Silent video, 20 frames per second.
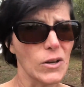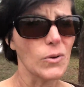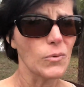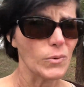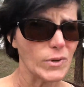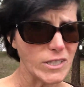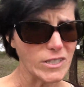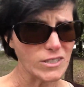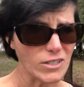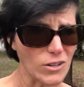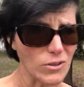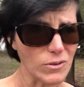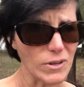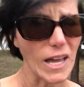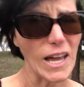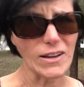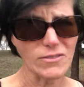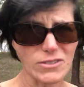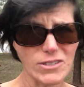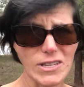we don't
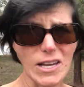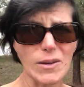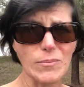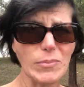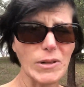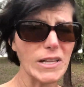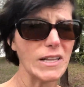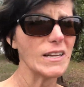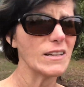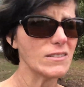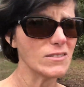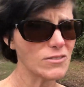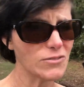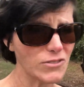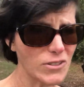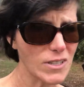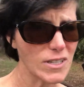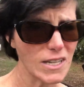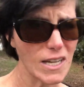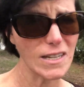have set plans
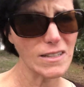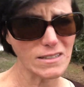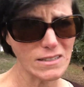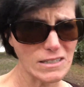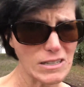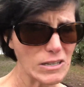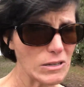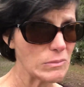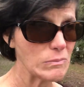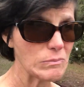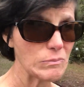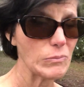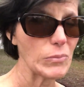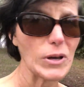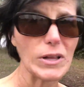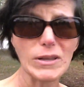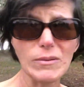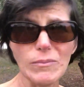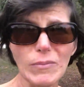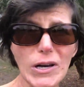for the next
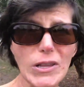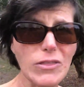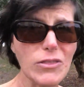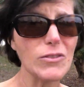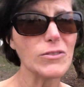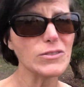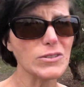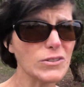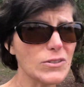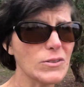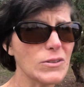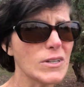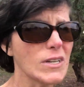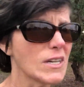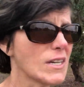probably month or two.